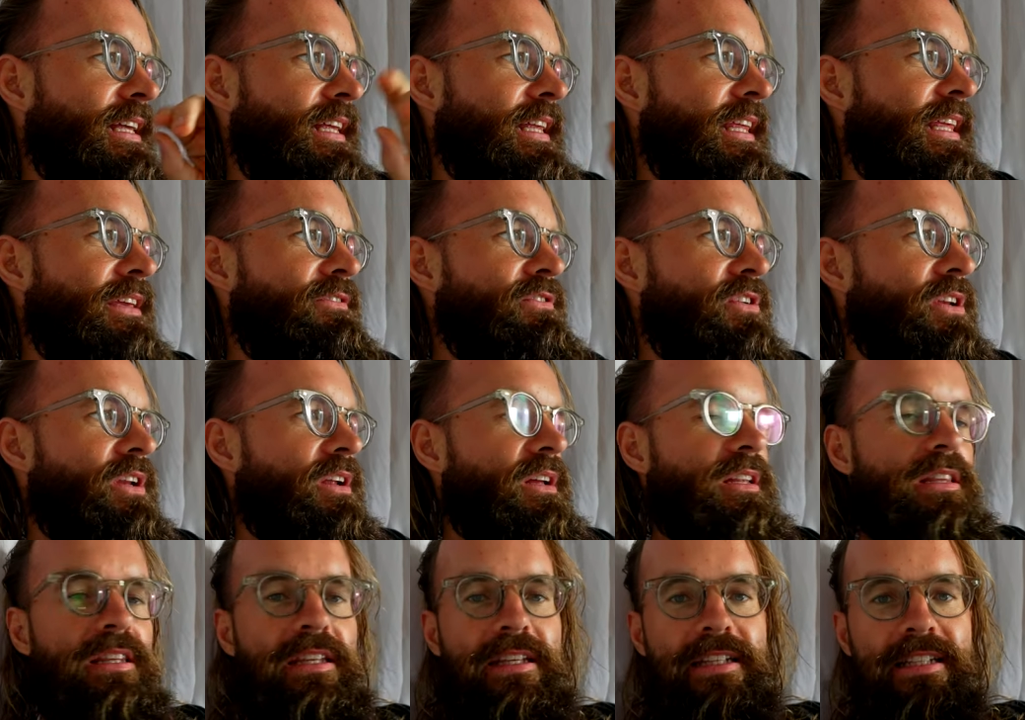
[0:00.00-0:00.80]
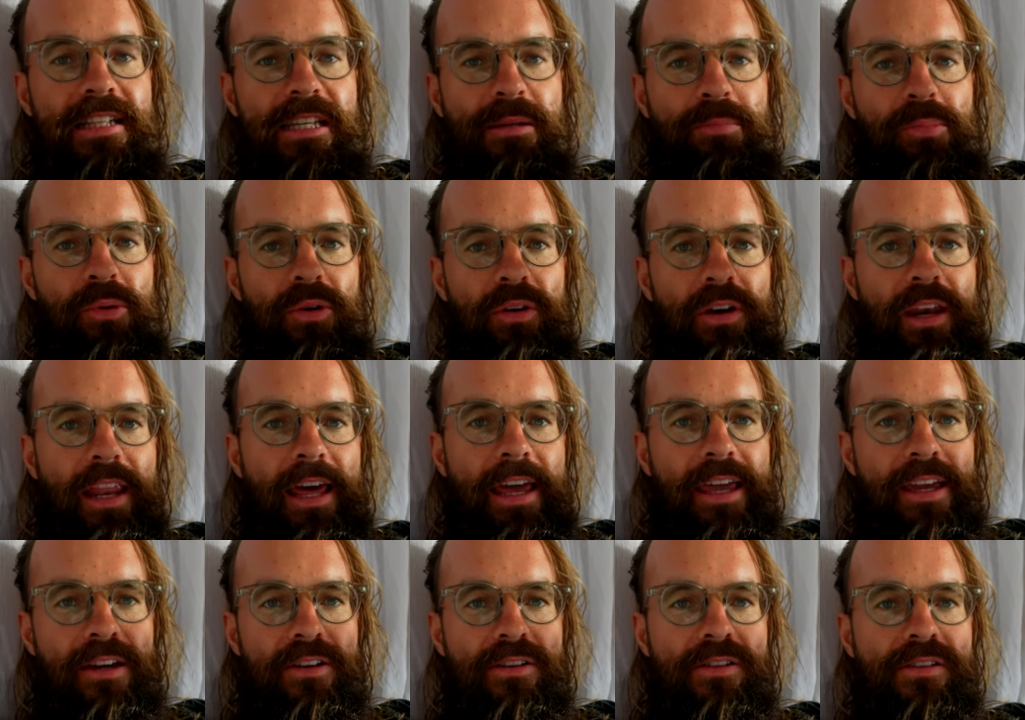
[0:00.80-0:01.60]
even the deeper
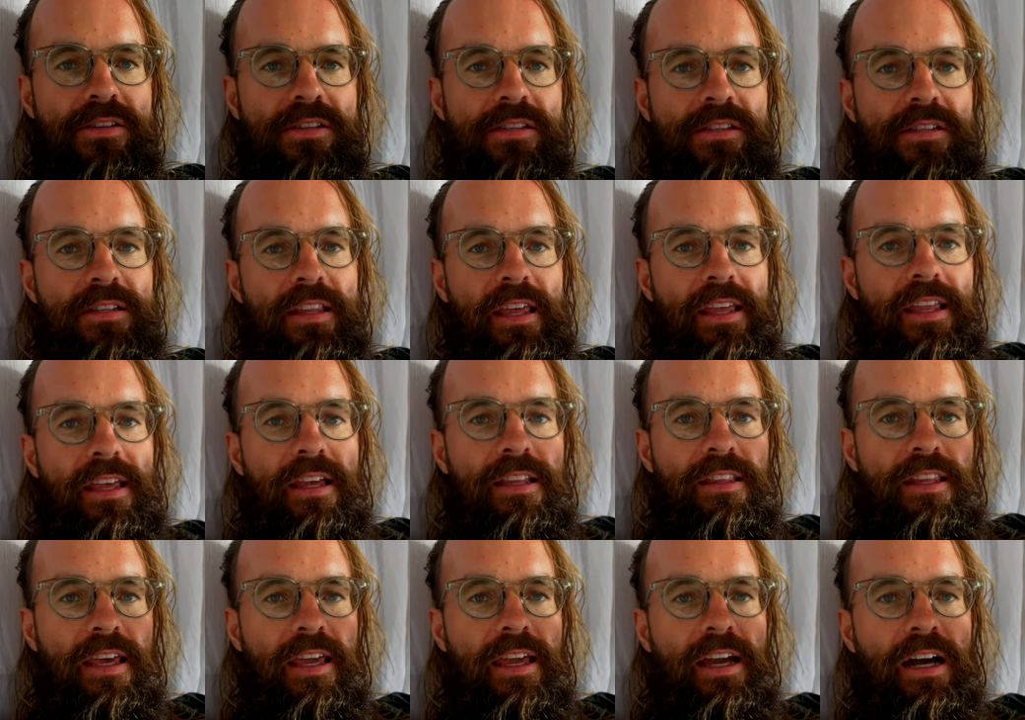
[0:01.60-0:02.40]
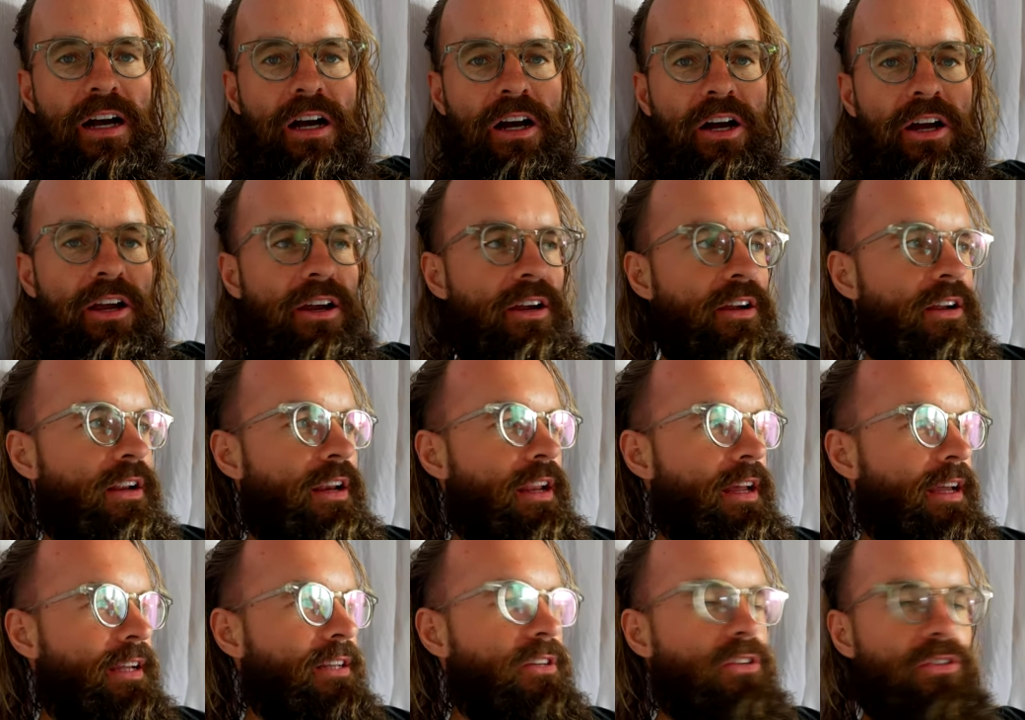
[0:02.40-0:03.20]
layers that they are
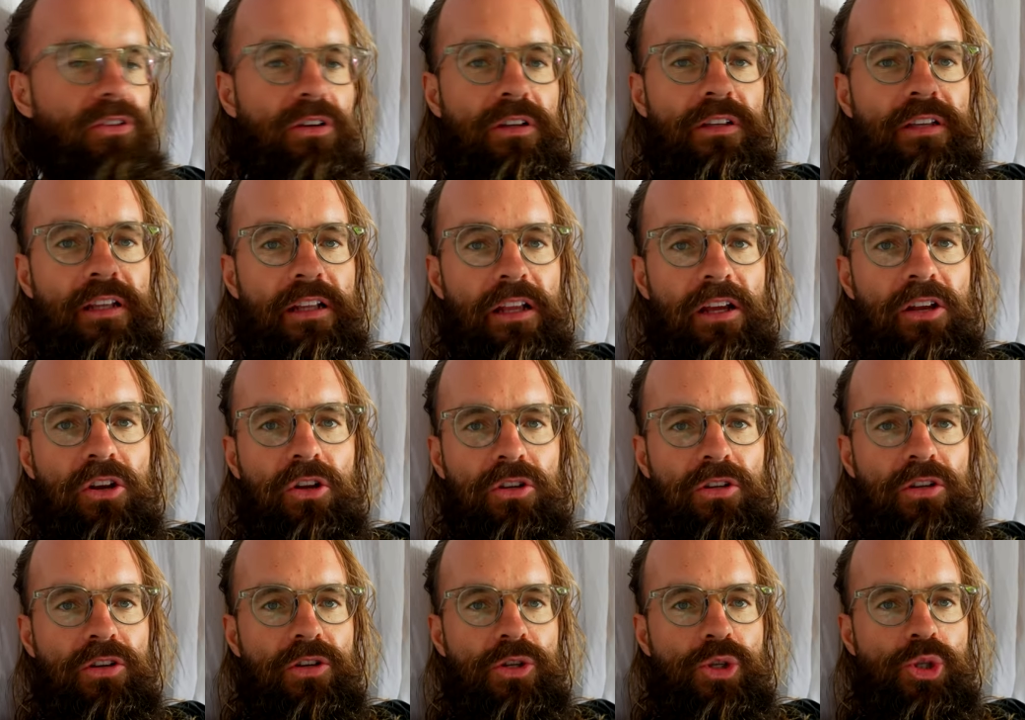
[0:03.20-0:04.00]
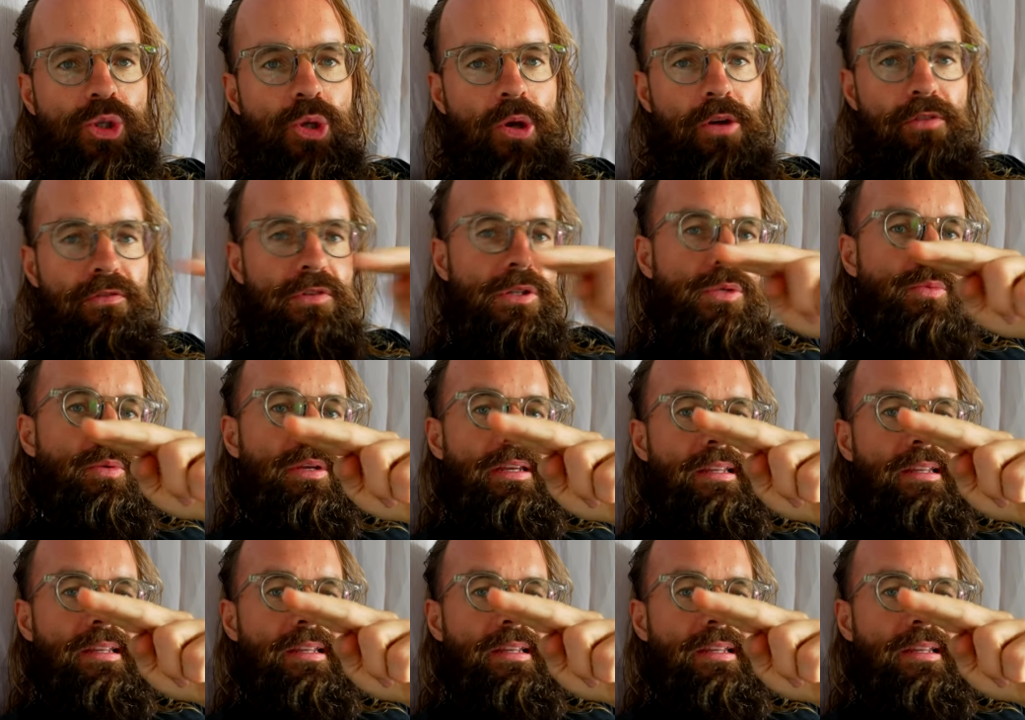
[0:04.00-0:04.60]
like not on the surface, we